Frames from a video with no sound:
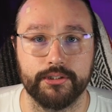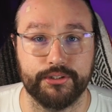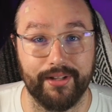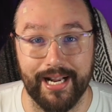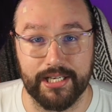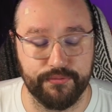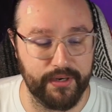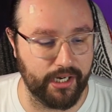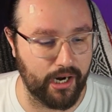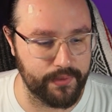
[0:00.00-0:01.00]
So the next
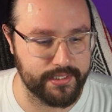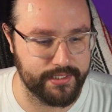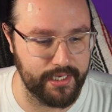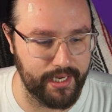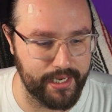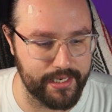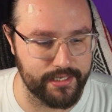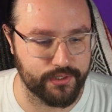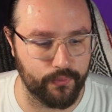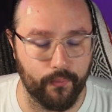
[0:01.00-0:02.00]
figure I wanna see
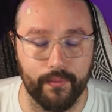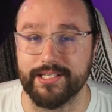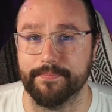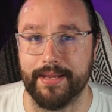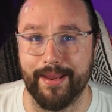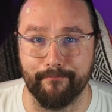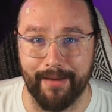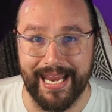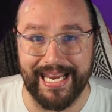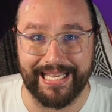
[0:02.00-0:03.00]
is going to be
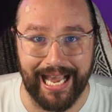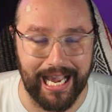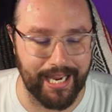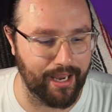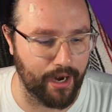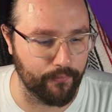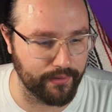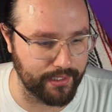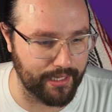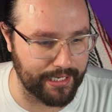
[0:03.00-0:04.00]
Might Guy. I
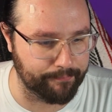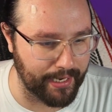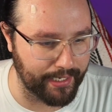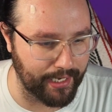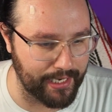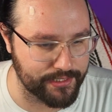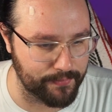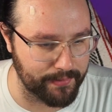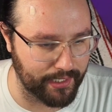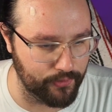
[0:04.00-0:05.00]
really like Might Guy, so
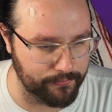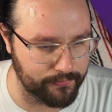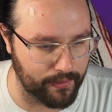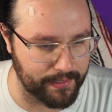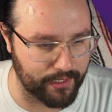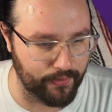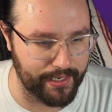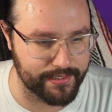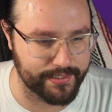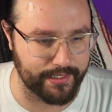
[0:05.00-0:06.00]
I'm gonna go ahead
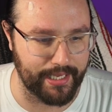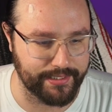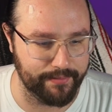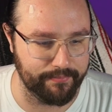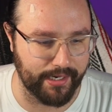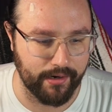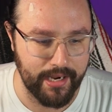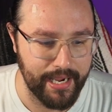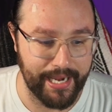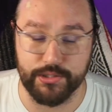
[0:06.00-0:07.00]
and select him there.
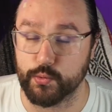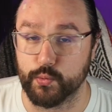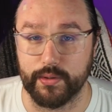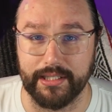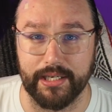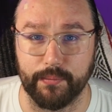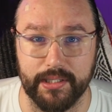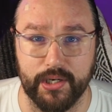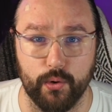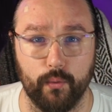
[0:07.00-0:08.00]
He's really,
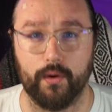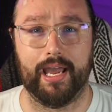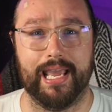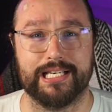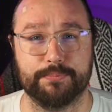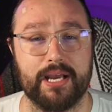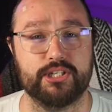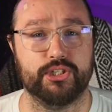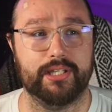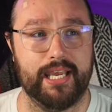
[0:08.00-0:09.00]
really cool,
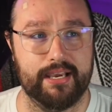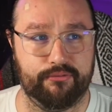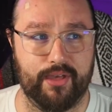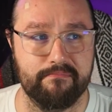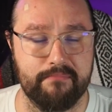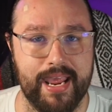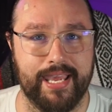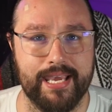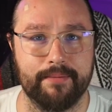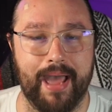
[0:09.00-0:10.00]
especially if they make
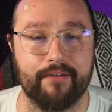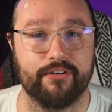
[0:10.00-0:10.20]
him have a